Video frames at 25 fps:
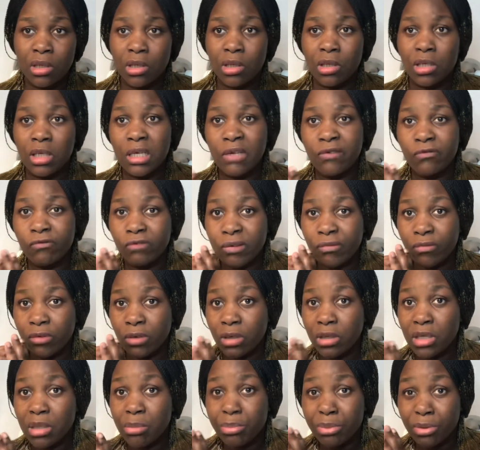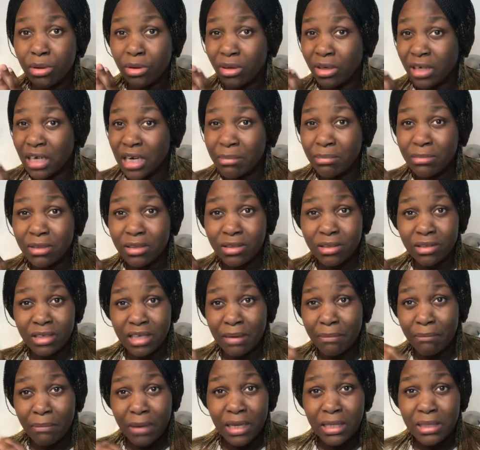If you have already programmed their
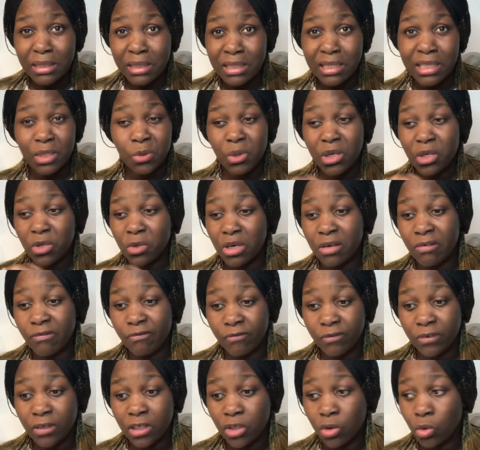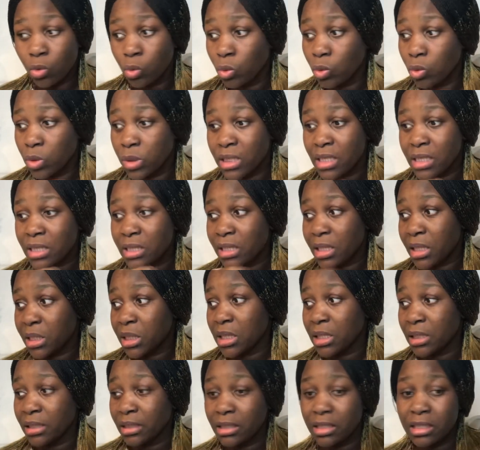minds that when you're free, you start
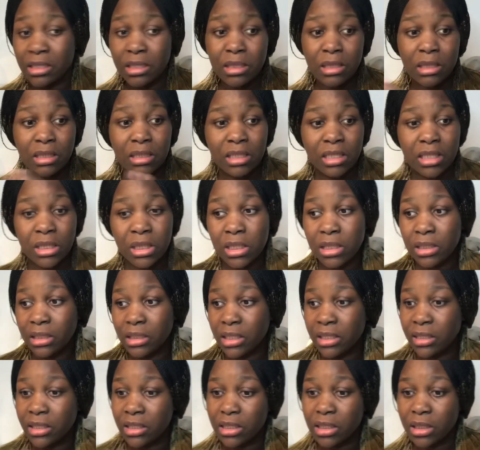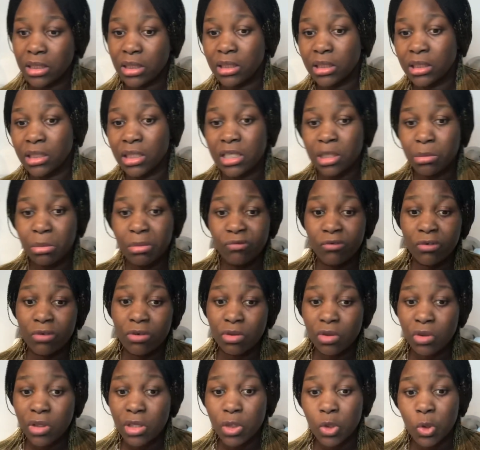touching this, touching that, before you
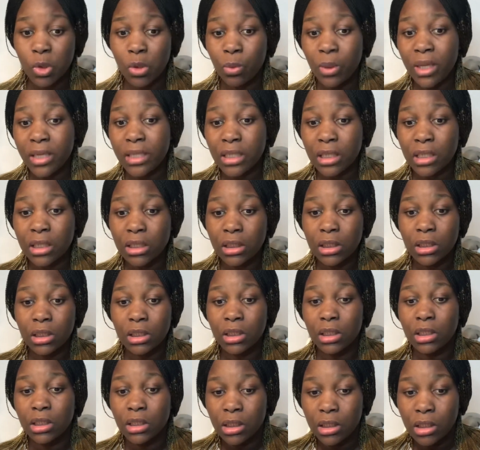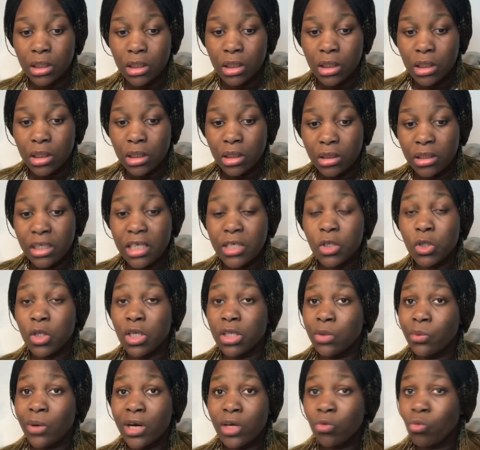know it, you're working. That you're
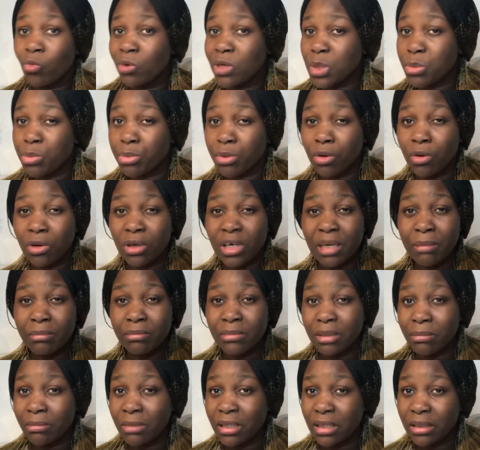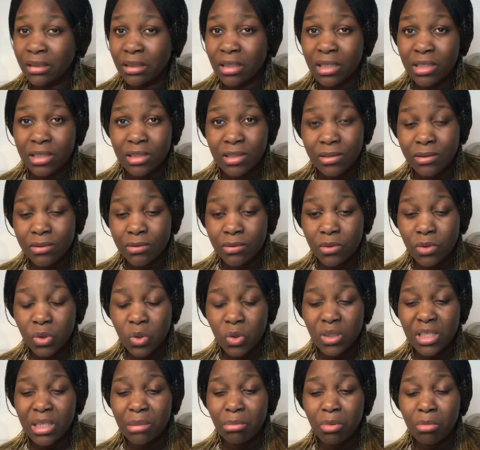the one who has programmed them like that.
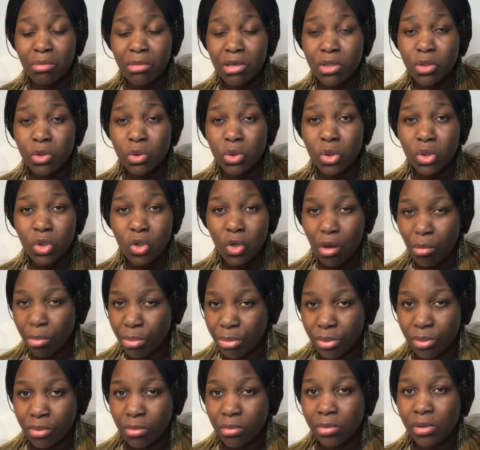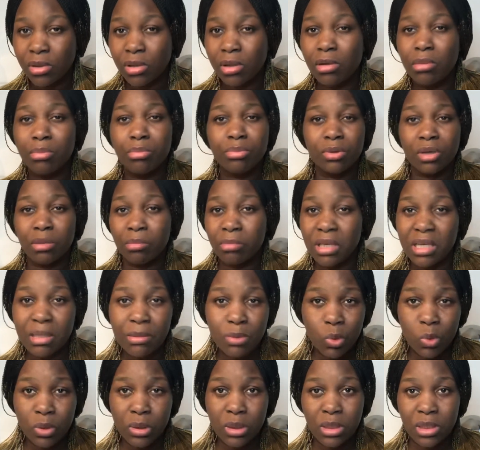So the moment you stop,
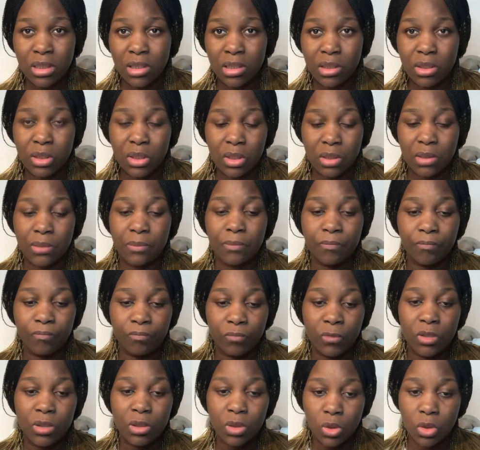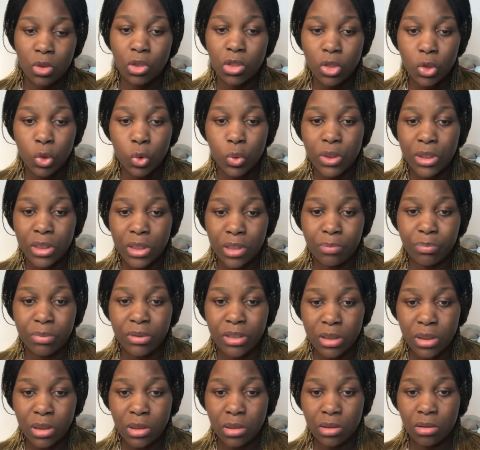problems will start. Don't do it,
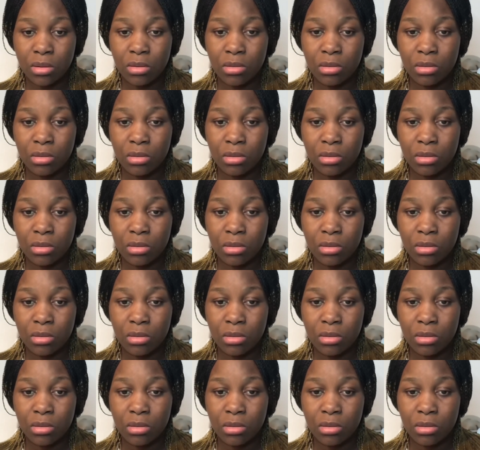please.